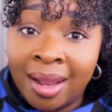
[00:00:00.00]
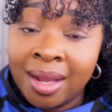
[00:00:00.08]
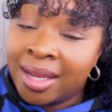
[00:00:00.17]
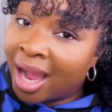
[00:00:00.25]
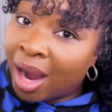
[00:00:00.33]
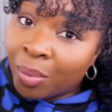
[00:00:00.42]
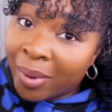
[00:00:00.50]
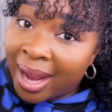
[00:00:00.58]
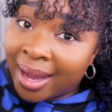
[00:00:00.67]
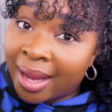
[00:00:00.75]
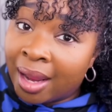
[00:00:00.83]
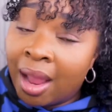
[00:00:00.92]
Y'all
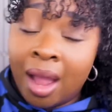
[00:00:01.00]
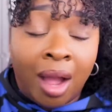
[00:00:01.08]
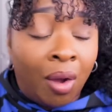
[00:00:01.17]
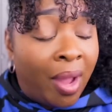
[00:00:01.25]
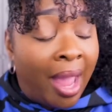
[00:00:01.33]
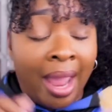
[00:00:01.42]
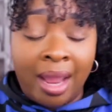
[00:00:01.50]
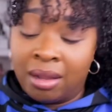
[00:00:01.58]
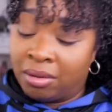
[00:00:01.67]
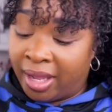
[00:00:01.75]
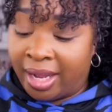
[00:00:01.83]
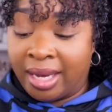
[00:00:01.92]
ready? Okay,
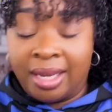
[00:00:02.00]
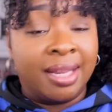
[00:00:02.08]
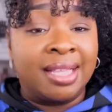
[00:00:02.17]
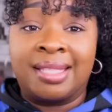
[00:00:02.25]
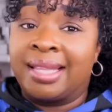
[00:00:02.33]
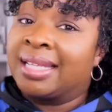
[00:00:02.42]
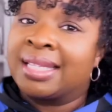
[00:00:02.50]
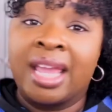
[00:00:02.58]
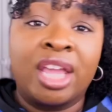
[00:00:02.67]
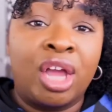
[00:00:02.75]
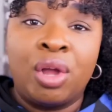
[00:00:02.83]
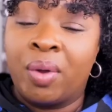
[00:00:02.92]
honey, let's
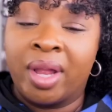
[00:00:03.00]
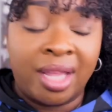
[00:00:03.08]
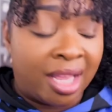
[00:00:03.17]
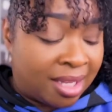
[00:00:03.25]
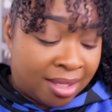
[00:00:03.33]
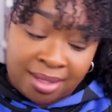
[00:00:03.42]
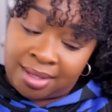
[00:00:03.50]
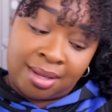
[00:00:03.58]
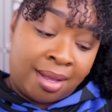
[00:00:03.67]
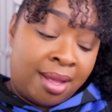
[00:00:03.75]
get going because...